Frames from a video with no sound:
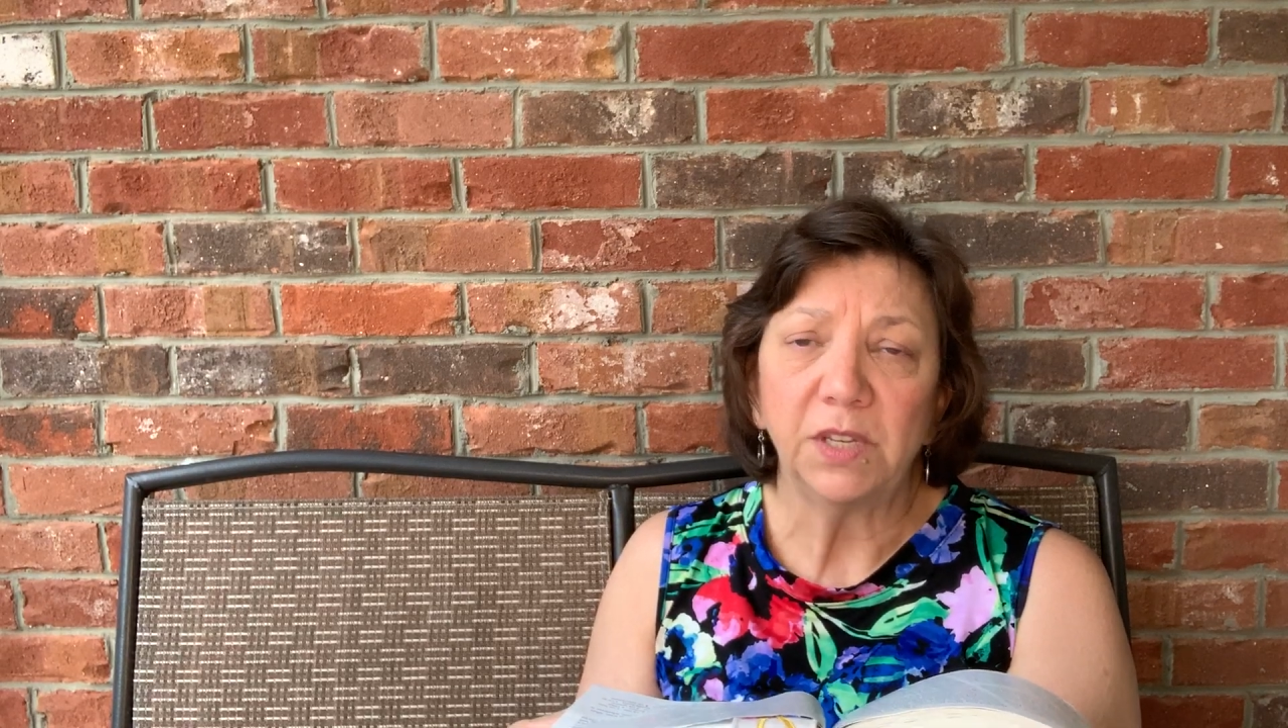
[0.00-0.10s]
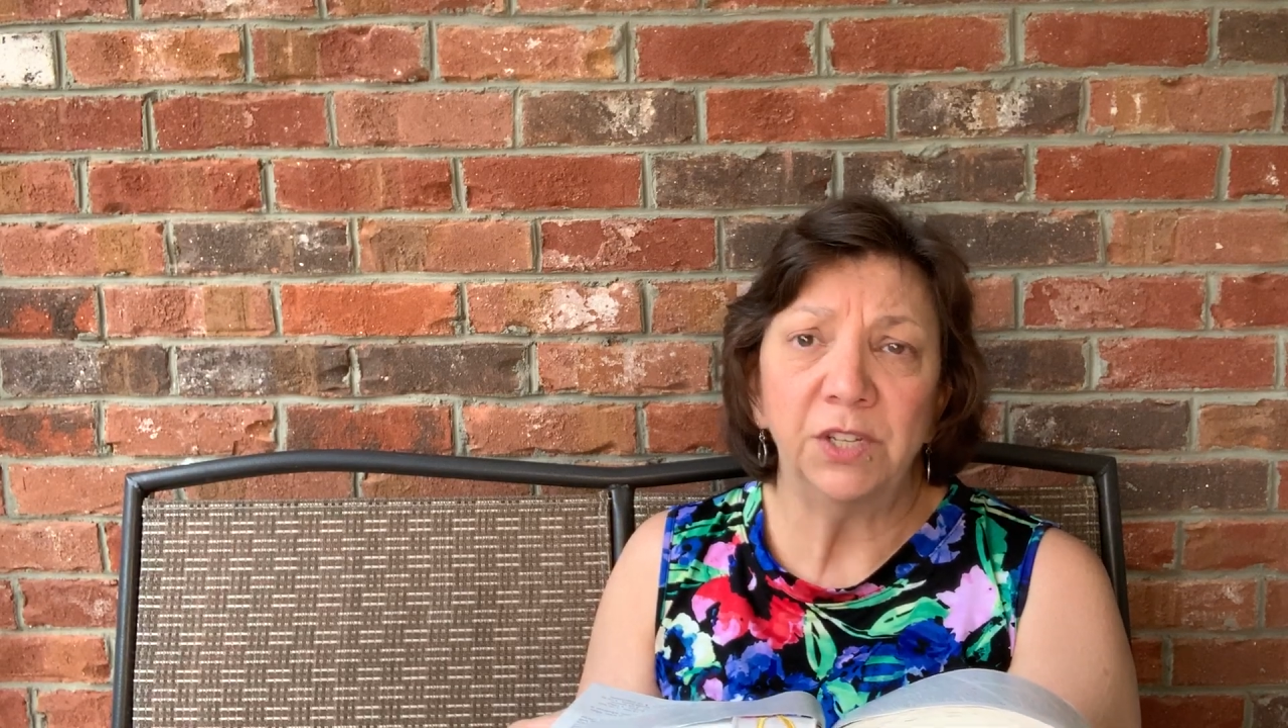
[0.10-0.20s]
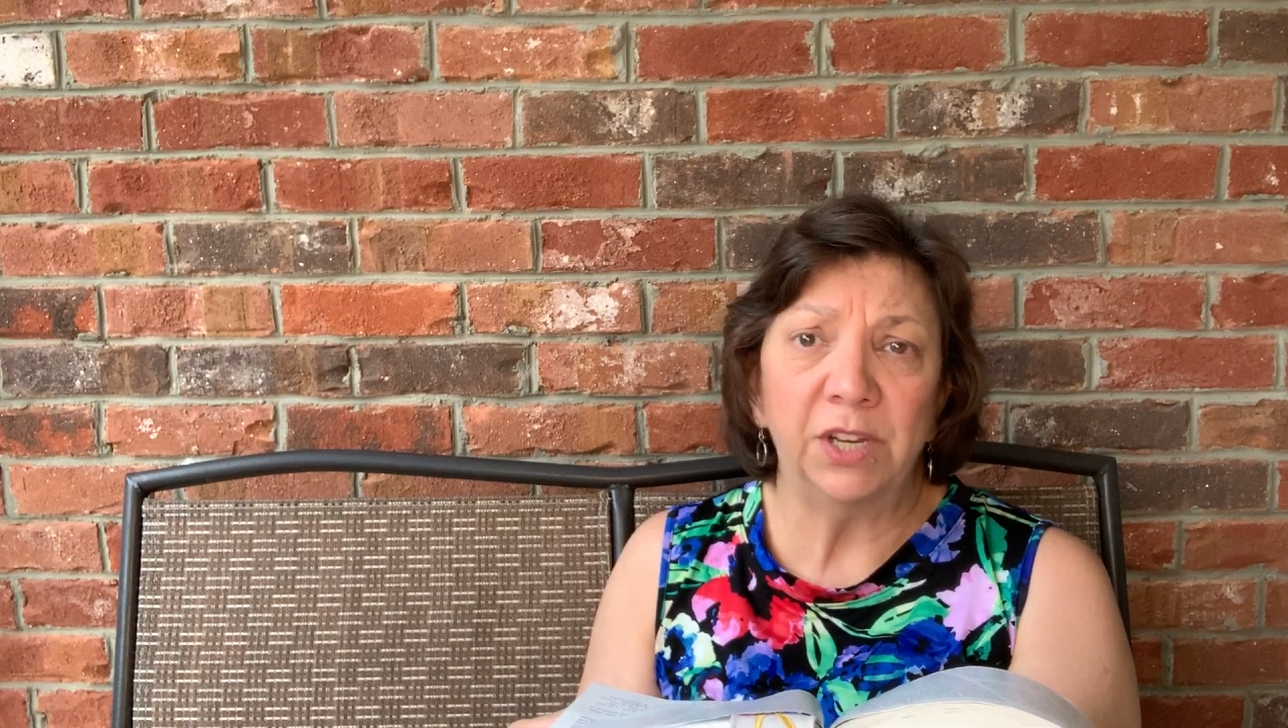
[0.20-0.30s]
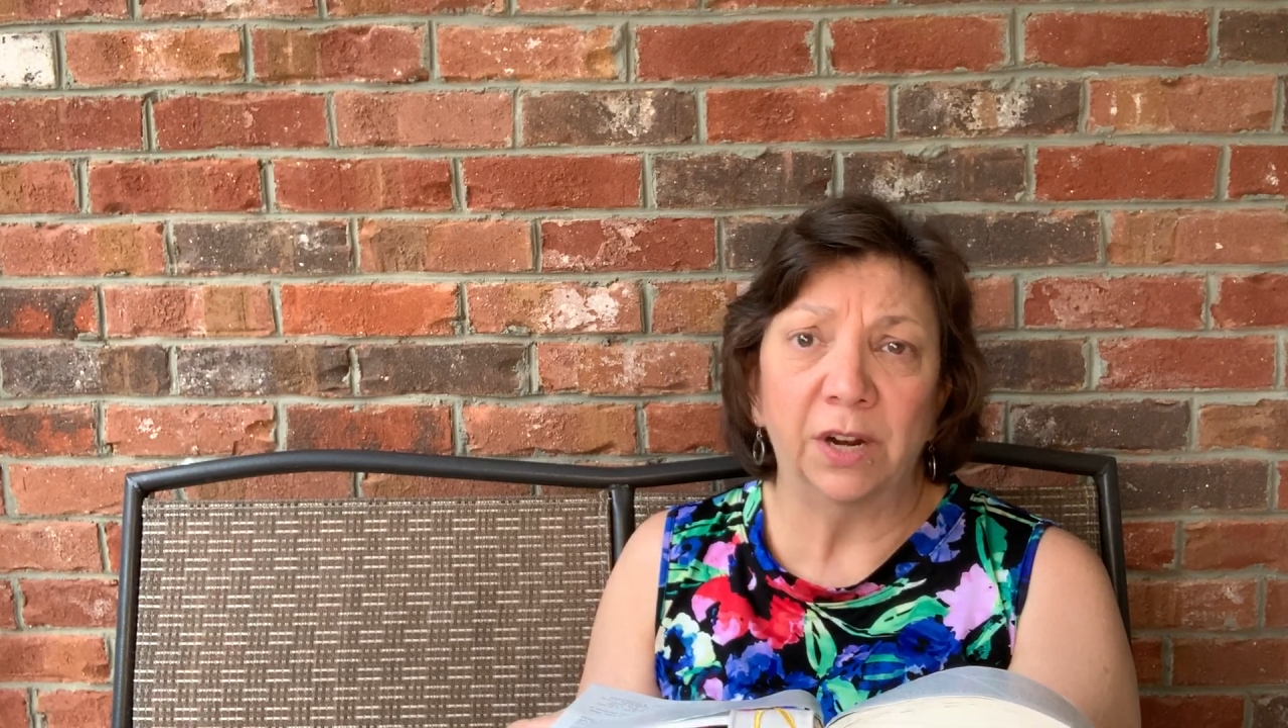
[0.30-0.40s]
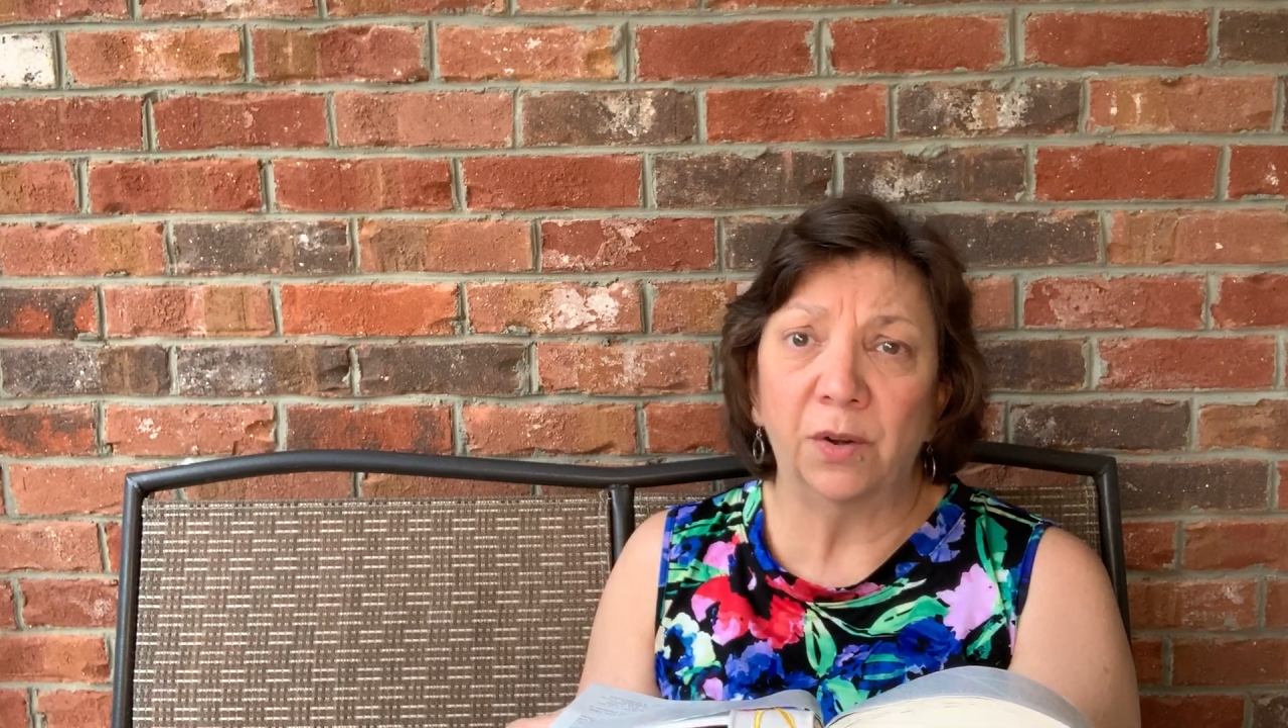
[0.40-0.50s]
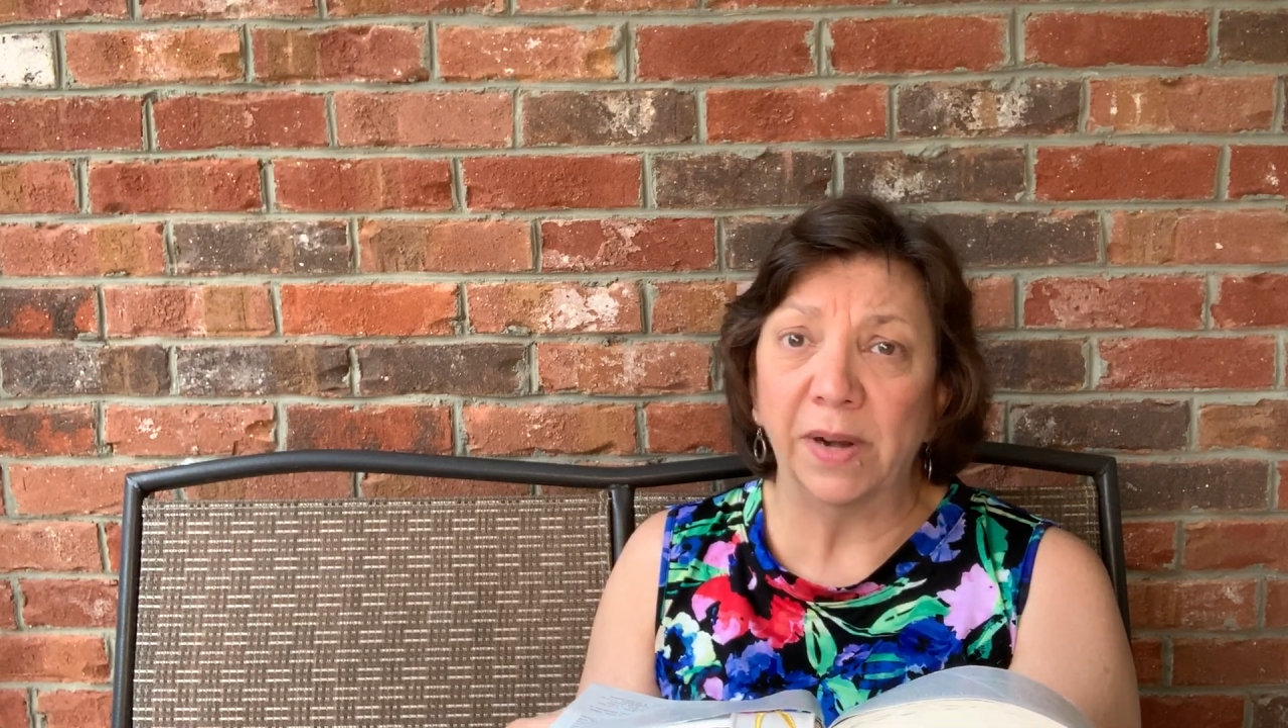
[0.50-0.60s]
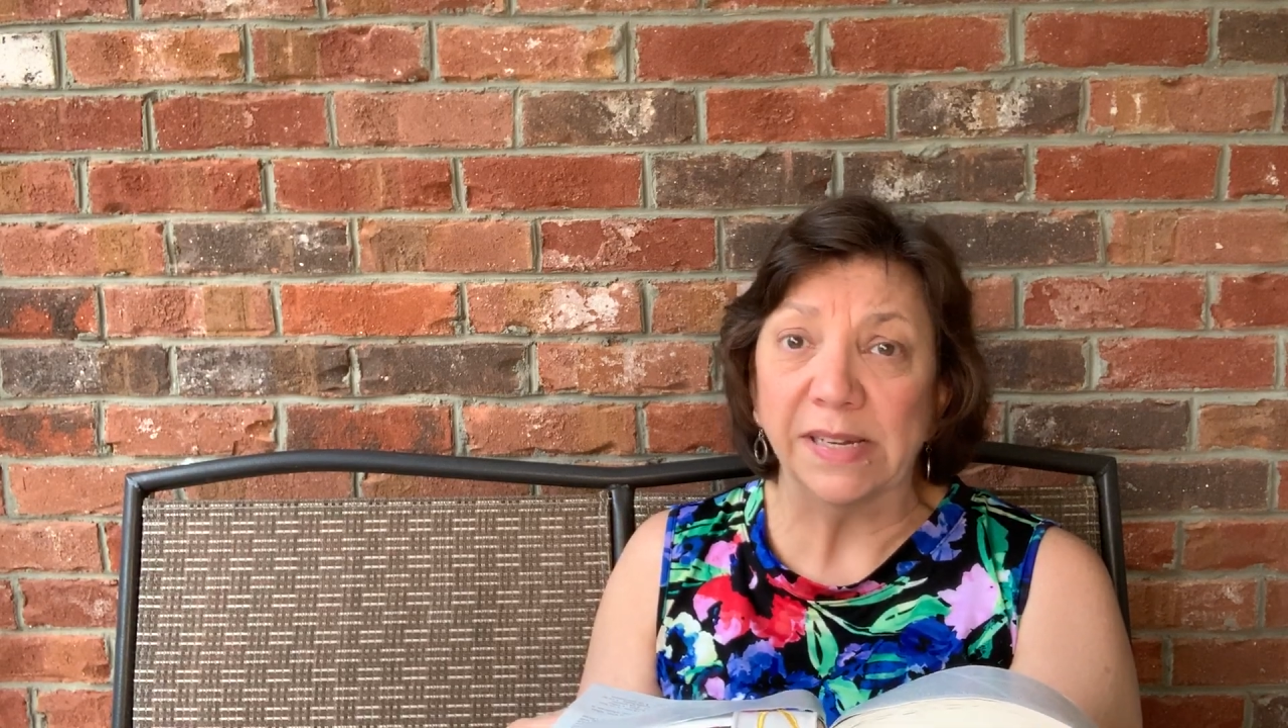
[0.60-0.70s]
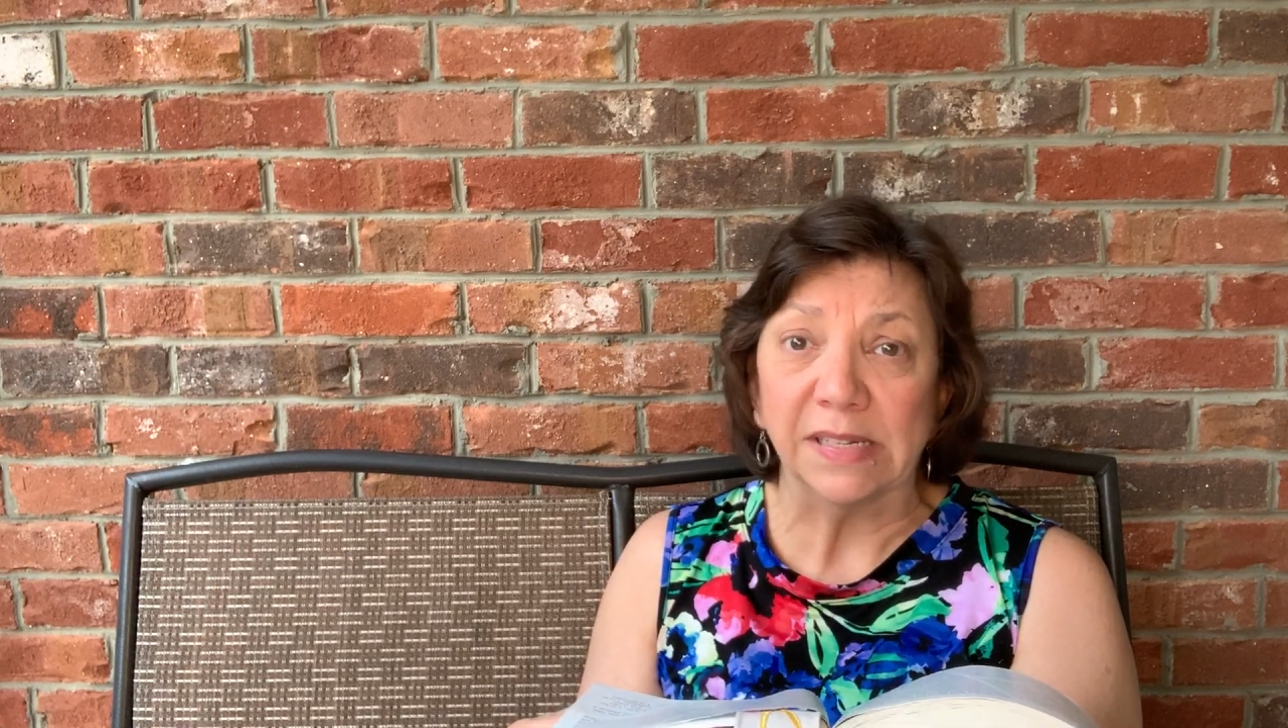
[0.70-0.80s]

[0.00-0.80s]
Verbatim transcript: She had a great